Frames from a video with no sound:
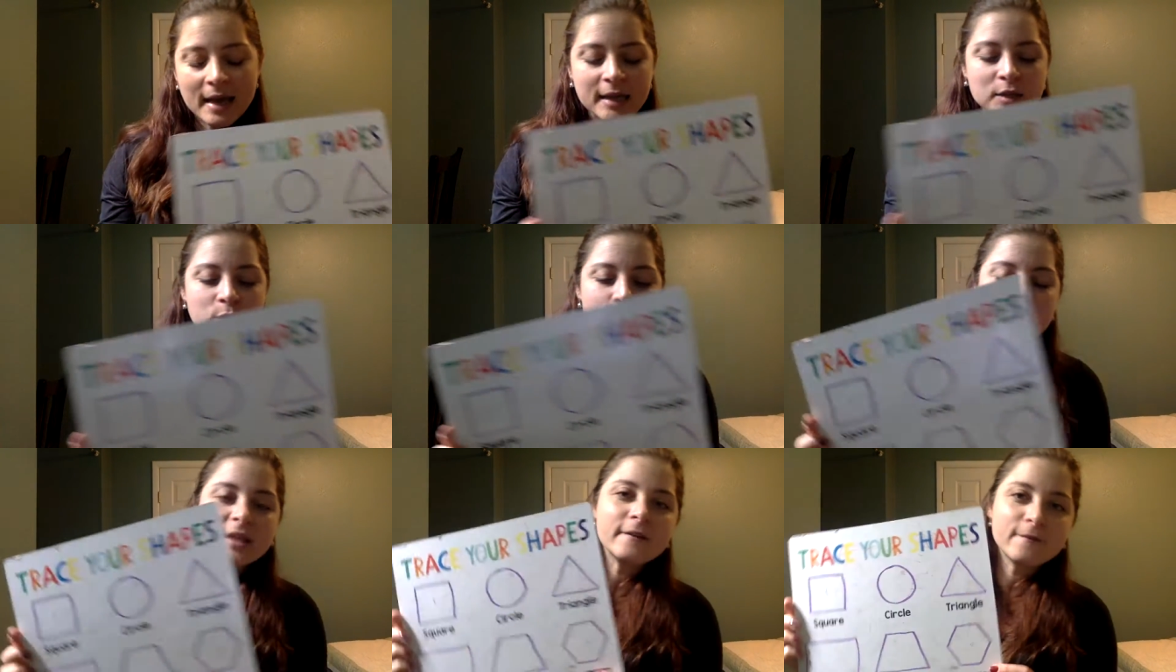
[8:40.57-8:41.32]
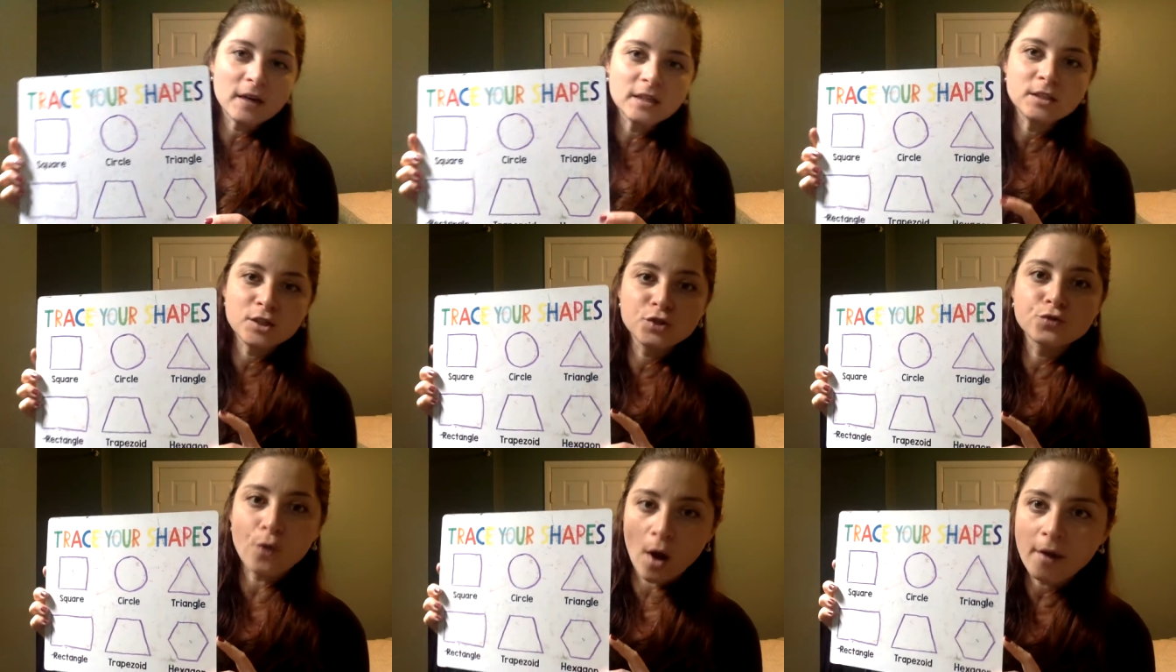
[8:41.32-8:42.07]
It's really fun to
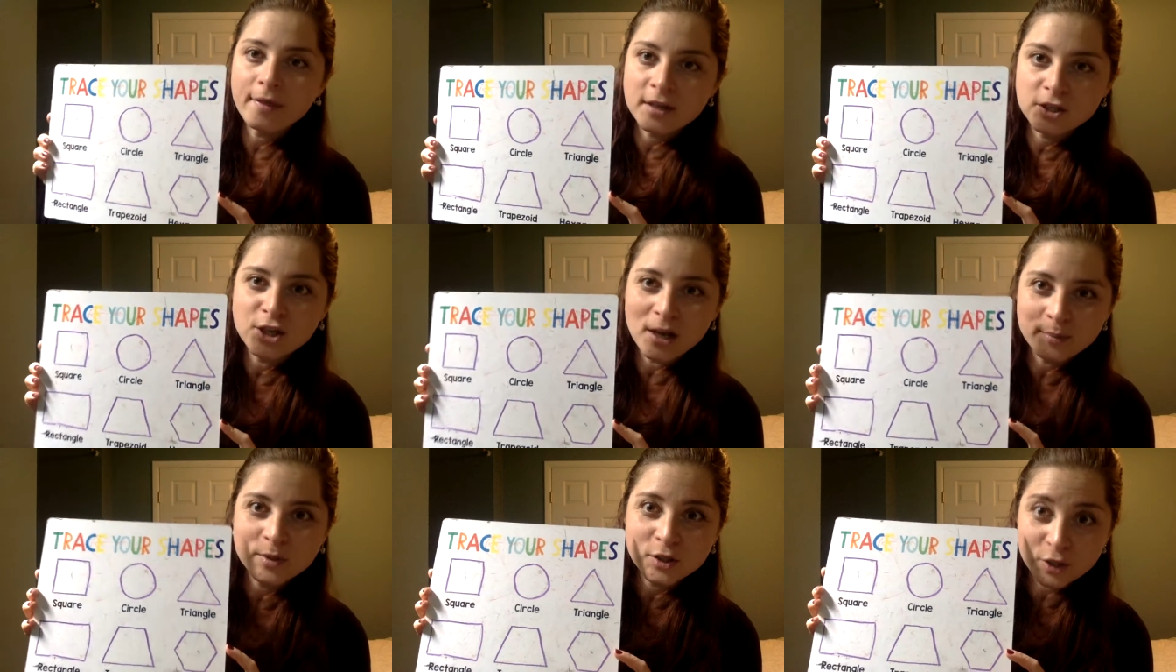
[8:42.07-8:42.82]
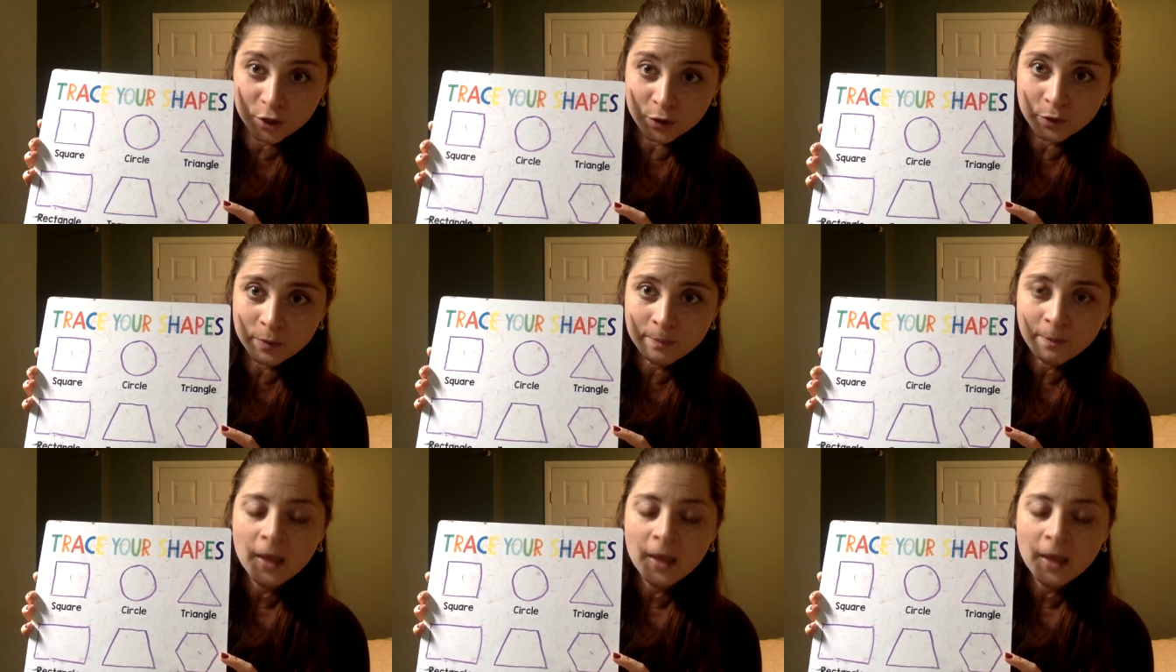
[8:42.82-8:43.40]
draw these shapes too.